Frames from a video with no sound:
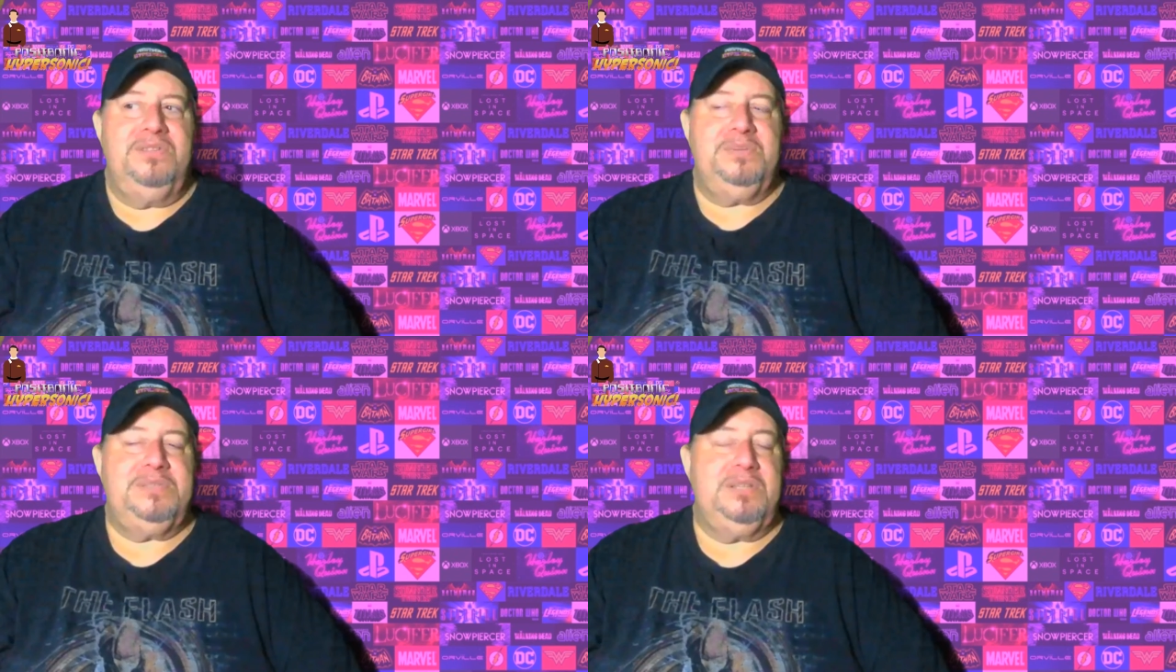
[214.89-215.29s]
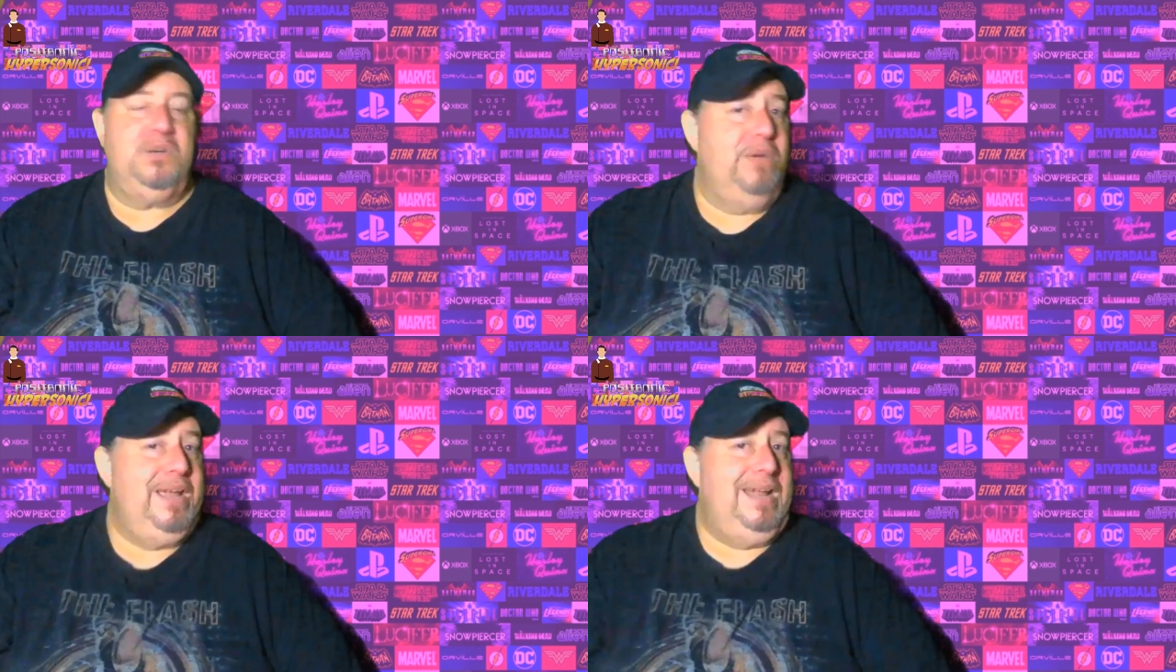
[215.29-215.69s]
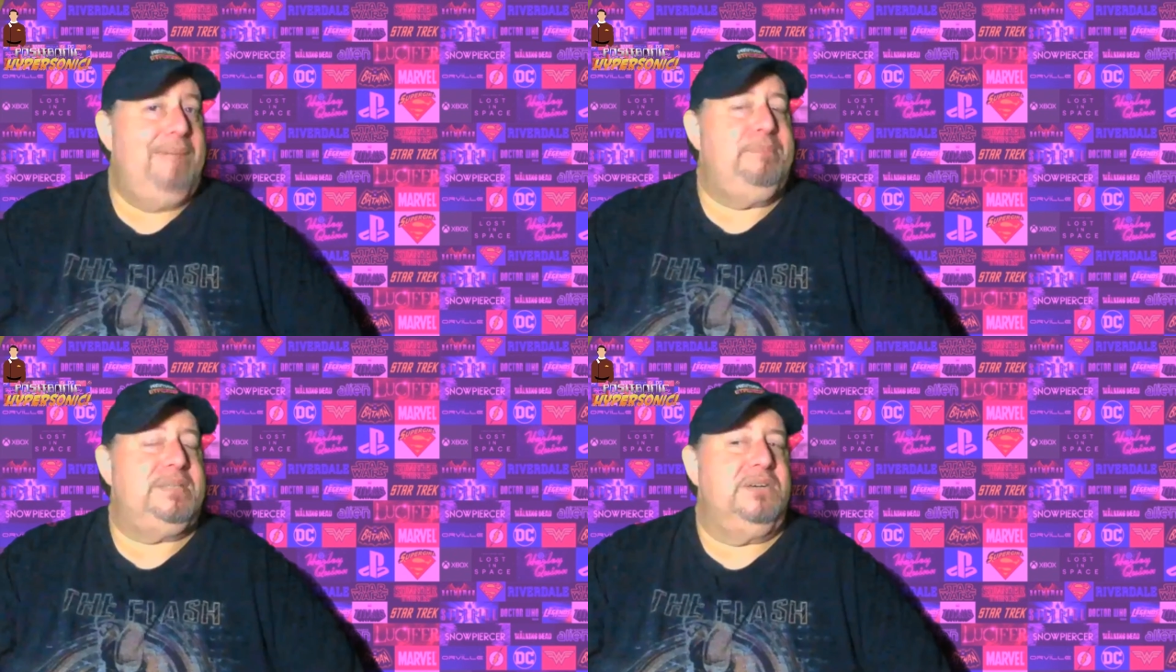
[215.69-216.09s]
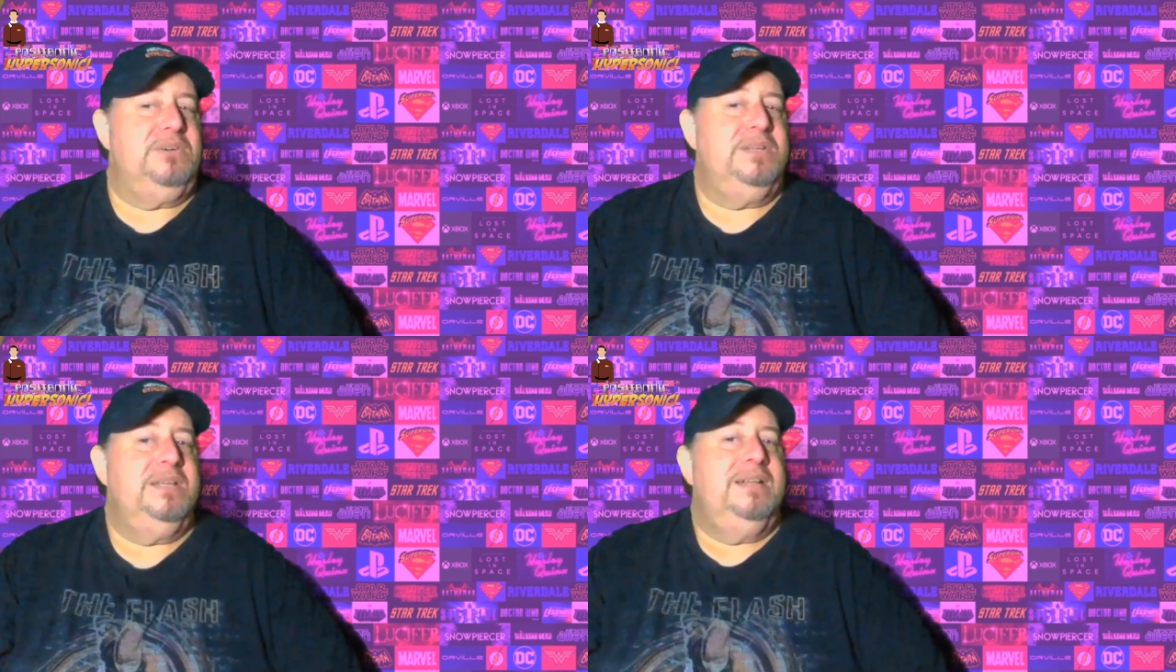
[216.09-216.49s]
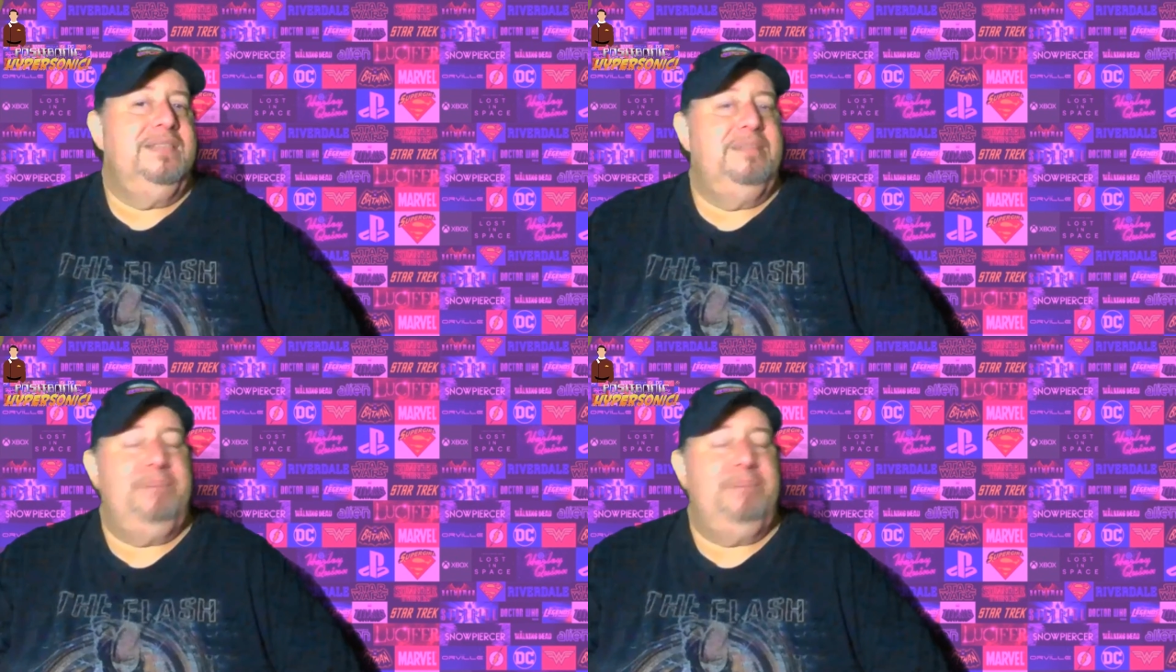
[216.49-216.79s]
This was a great episode, the